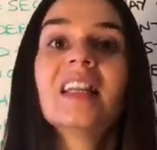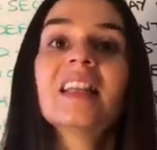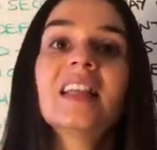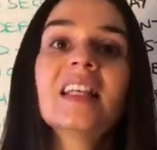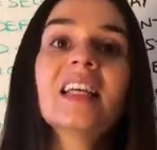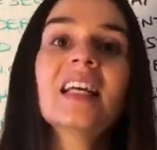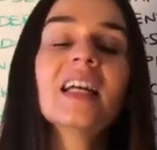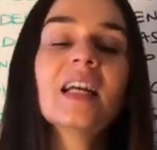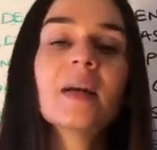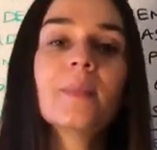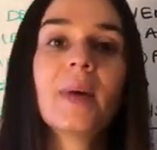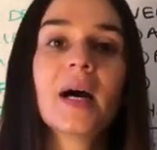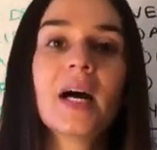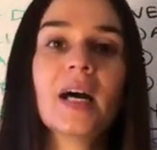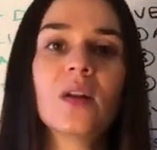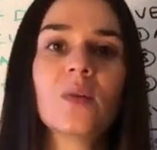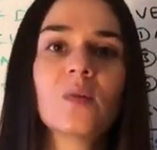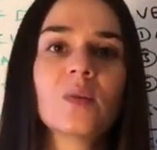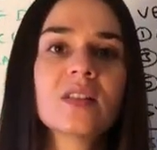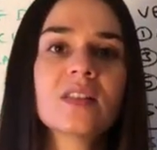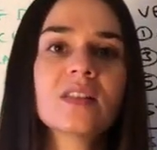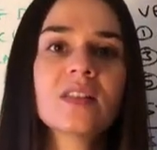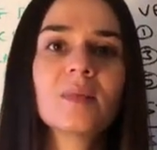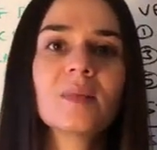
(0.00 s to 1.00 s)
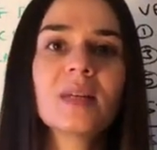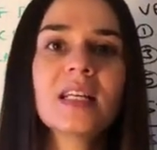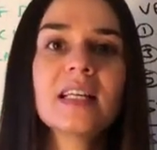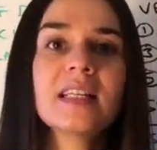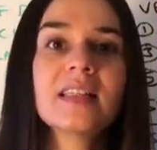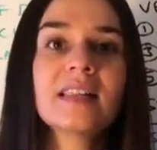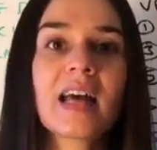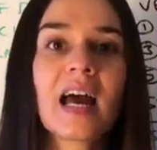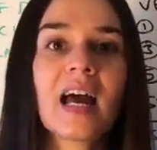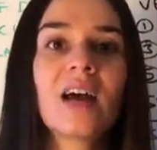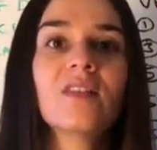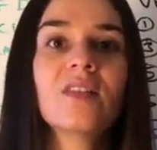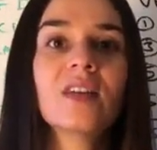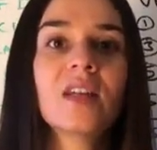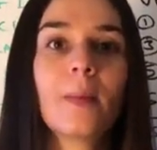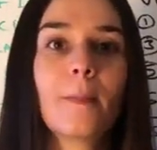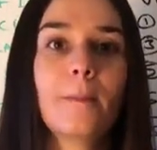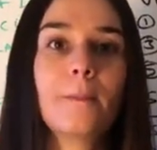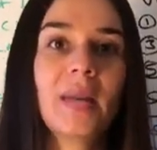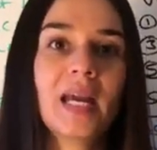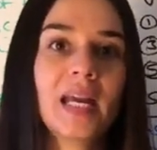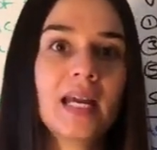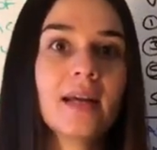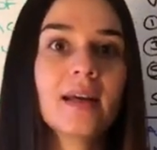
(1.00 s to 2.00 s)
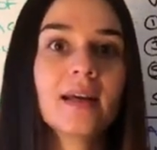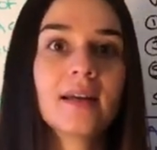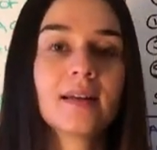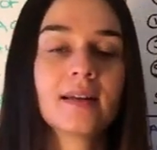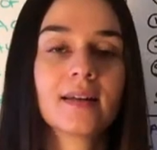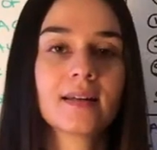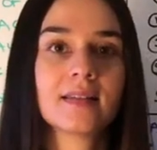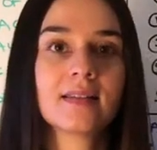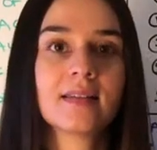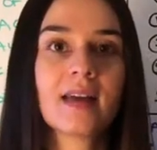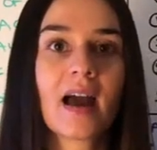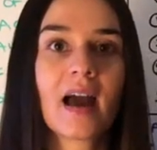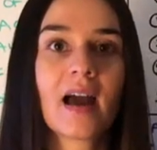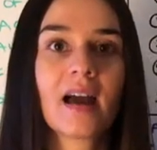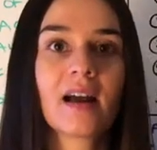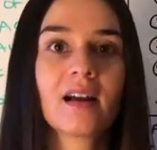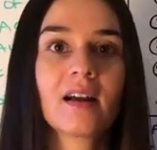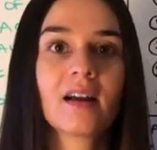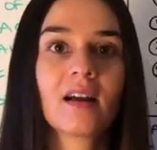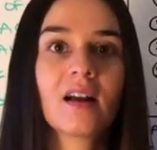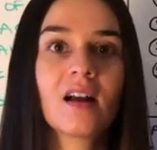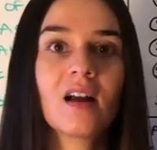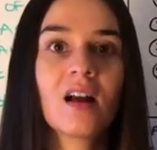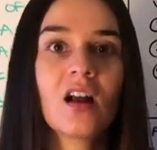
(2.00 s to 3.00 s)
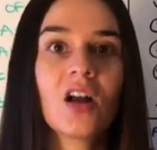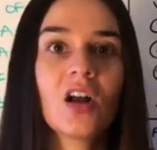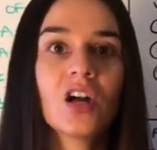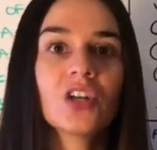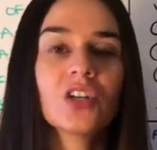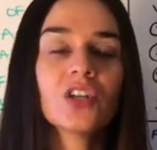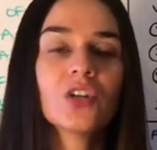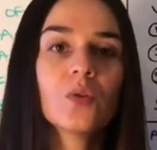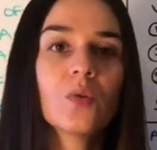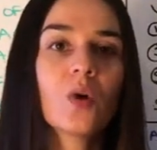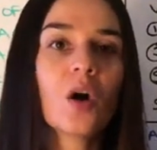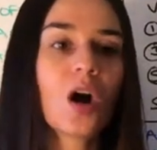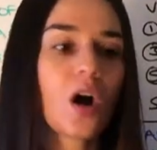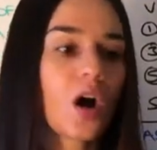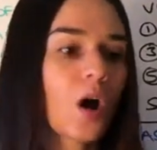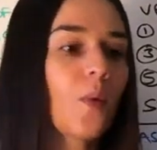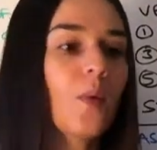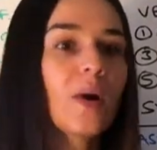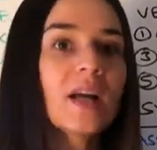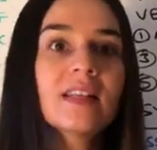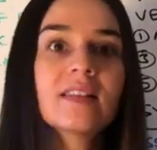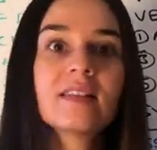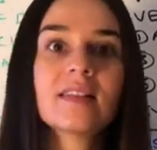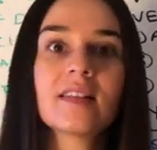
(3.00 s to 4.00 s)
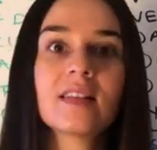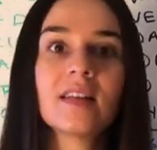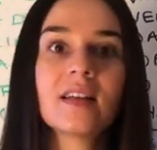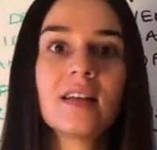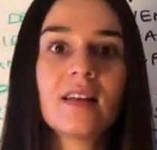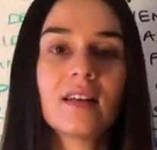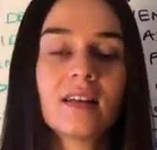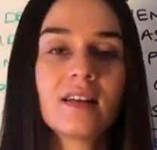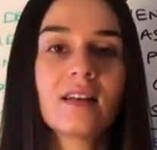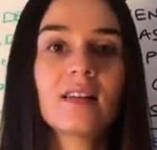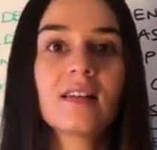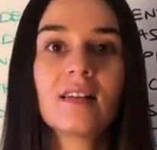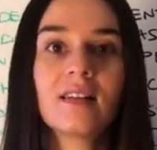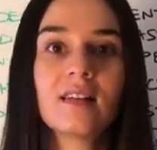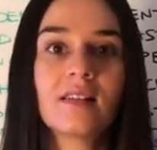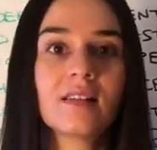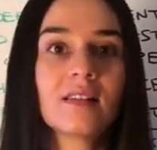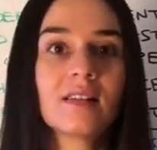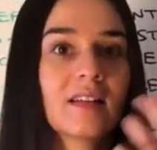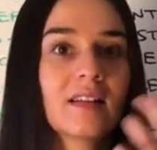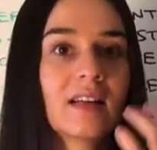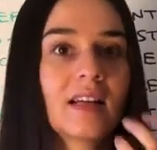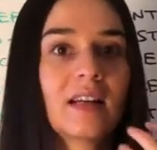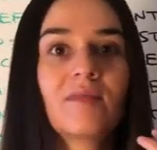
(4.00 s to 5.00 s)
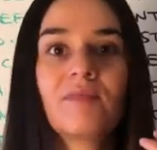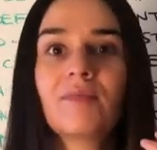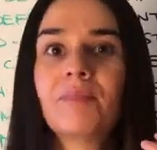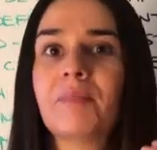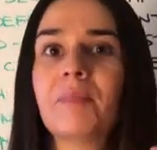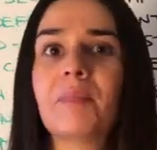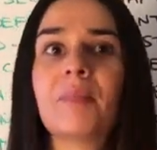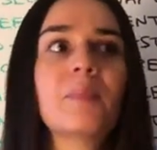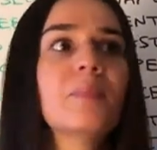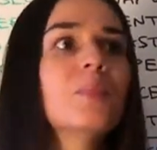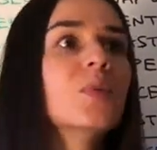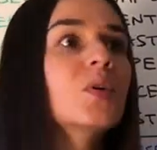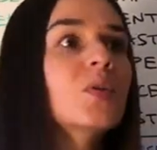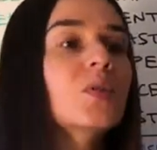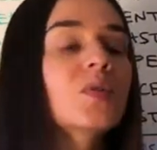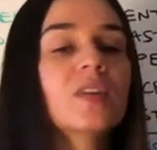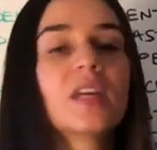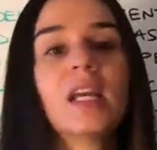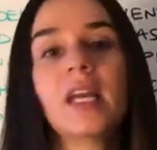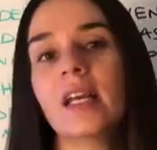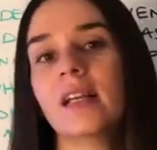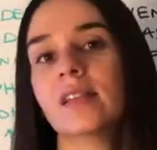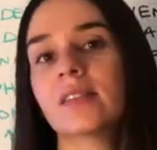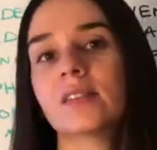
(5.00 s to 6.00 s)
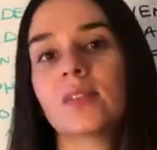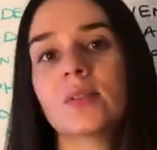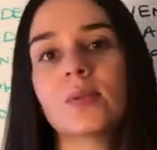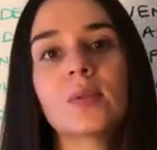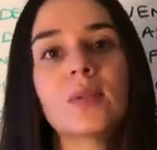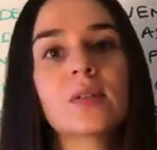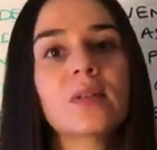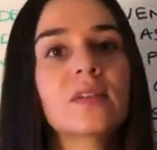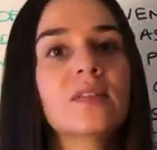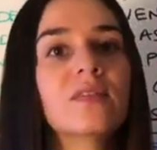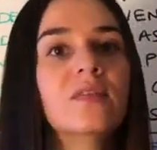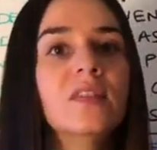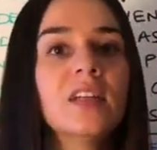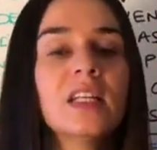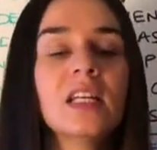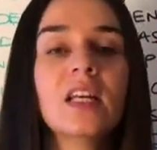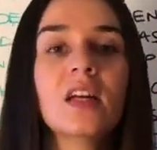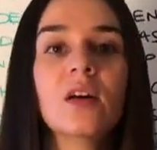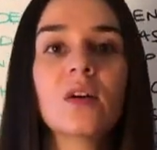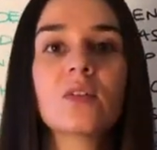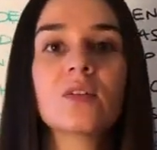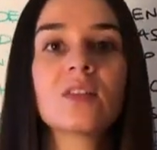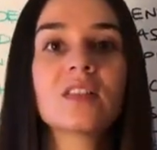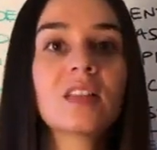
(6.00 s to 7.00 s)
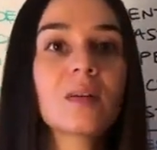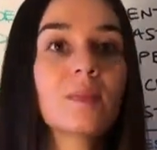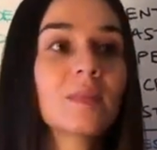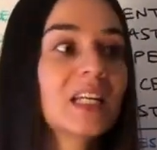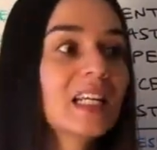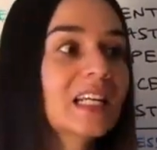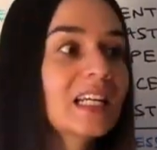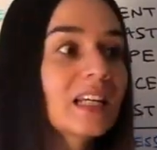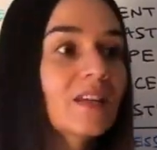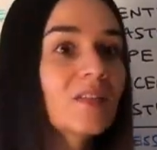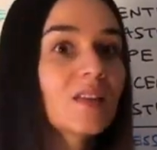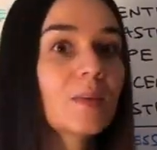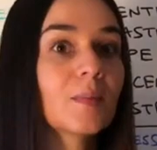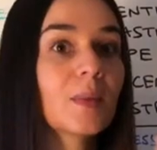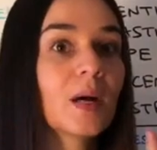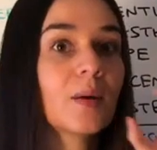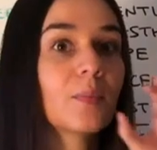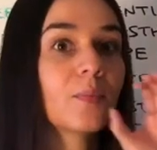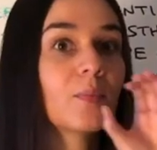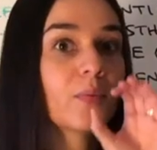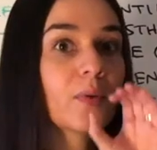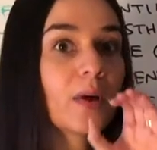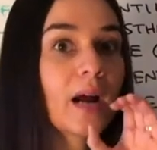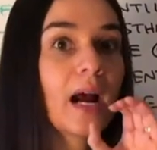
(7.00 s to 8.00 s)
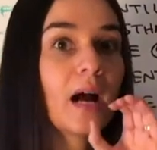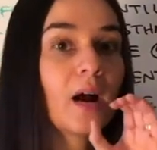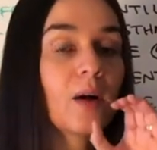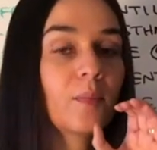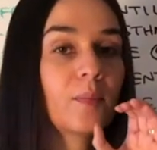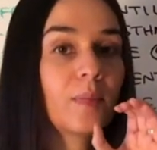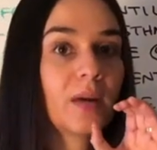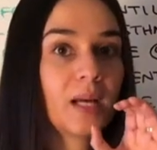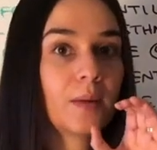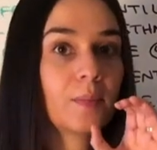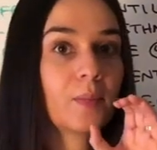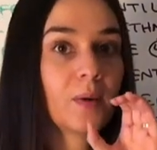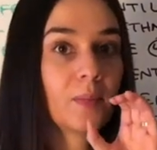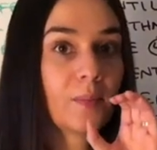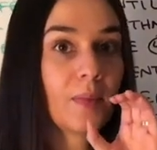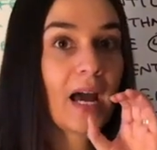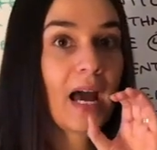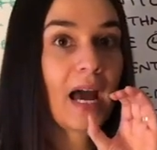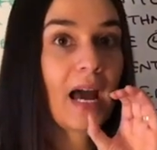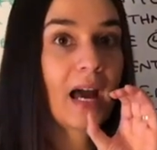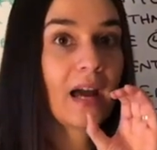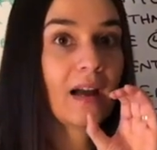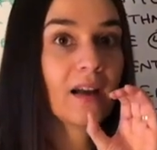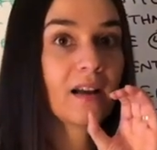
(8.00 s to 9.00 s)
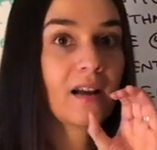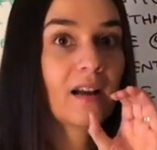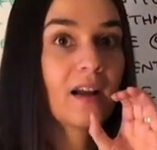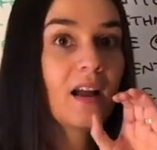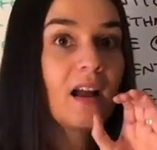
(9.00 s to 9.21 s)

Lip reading: Think about it. When somebody's having a panic attack, you always see in movies or videos, somebody give them a brown paper bag.